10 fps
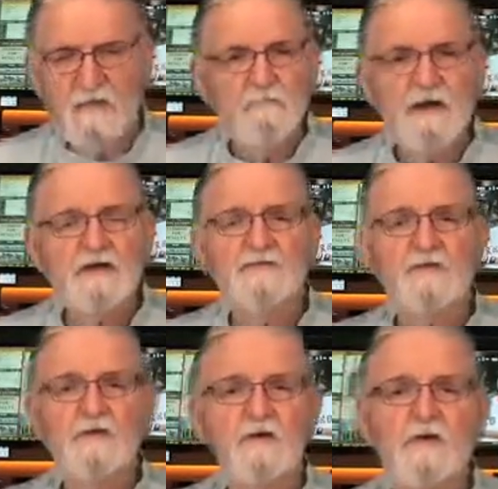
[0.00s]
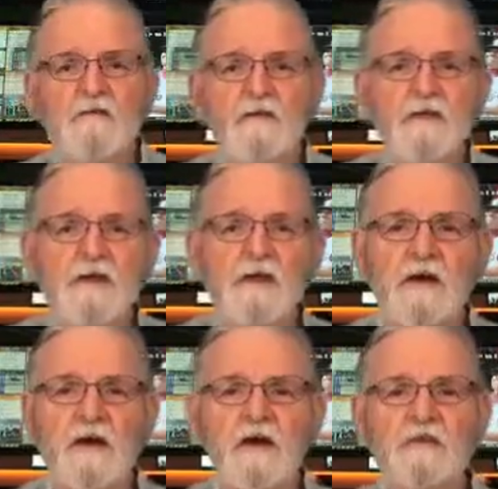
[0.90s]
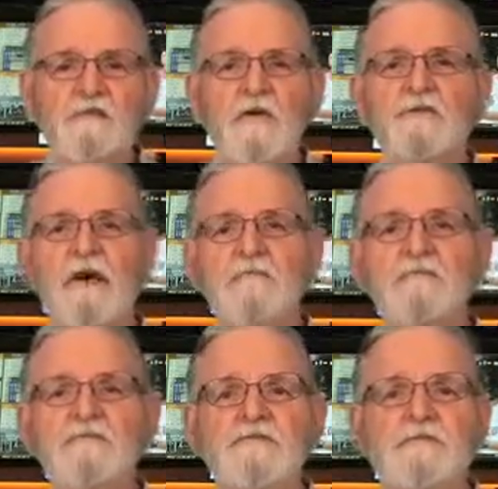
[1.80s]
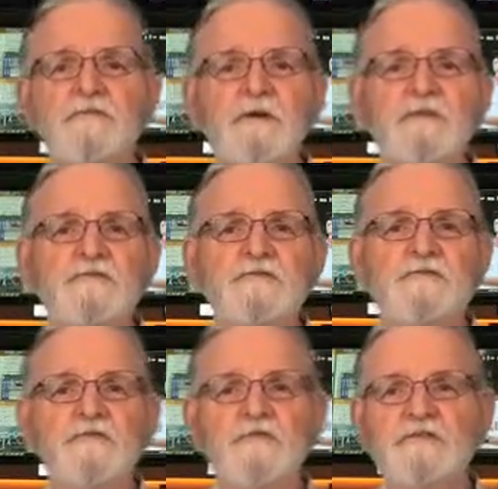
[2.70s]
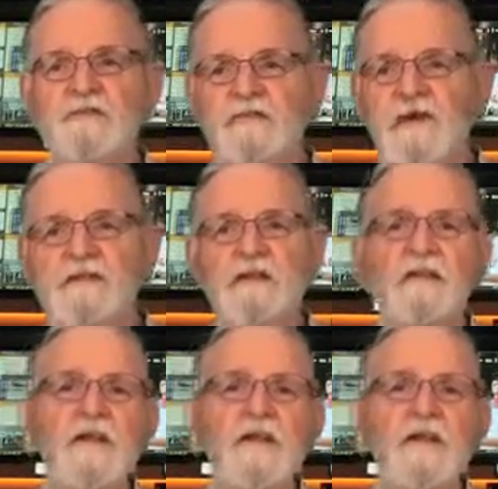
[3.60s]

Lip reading: the biggest story of the week, as far as I'm concerned, the biggest news story is the fact